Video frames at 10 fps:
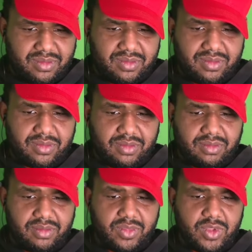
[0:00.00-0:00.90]

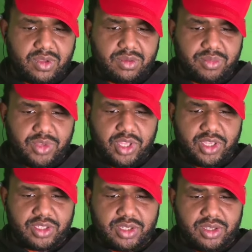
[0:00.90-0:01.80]
Mm,
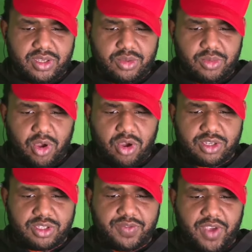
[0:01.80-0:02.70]
because the
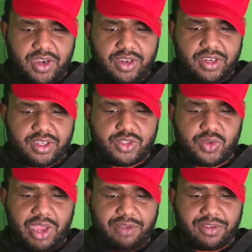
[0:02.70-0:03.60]
hardest fighter that you
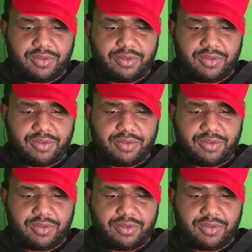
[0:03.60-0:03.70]
have to